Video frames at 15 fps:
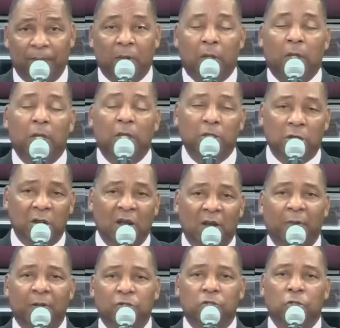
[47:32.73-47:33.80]

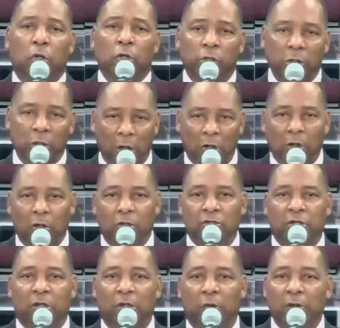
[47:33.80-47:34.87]
Encourage your younger
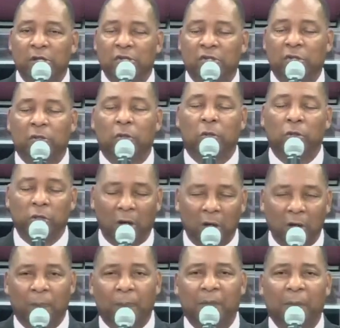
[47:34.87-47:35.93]
generation, your
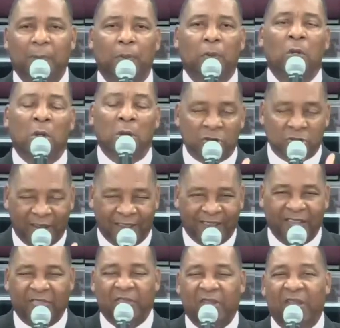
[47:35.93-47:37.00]
younger people, to
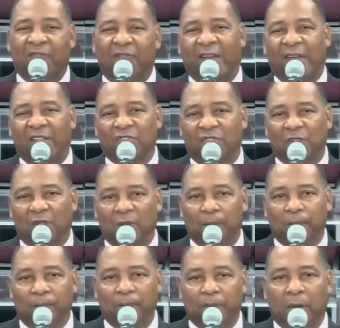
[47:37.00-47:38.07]
get their vaccine.
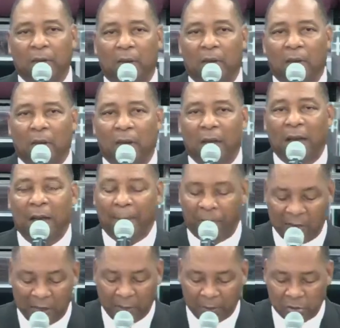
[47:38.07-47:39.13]
I
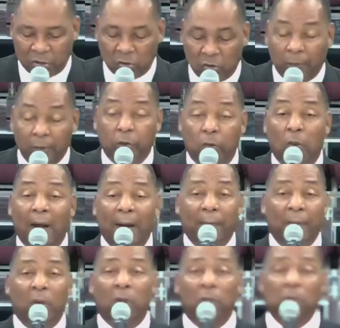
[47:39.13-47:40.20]
promise you, if we do our
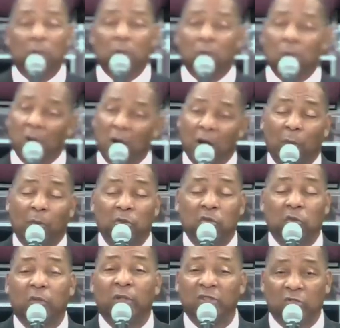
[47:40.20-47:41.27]
part, God will
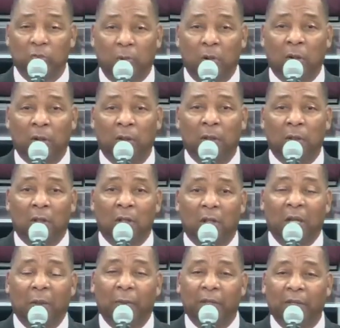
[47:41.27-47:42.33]
do his part,
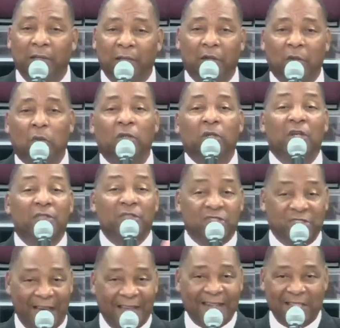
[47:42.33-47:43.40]
and we can get on the other
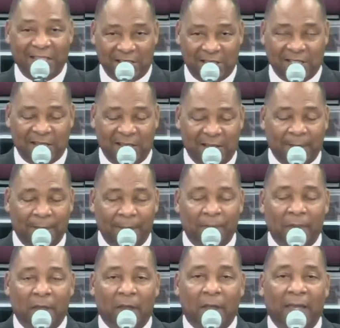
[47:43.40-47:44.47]
side of this thing.
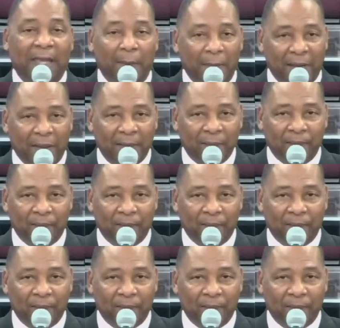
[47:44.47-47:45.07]
Amen.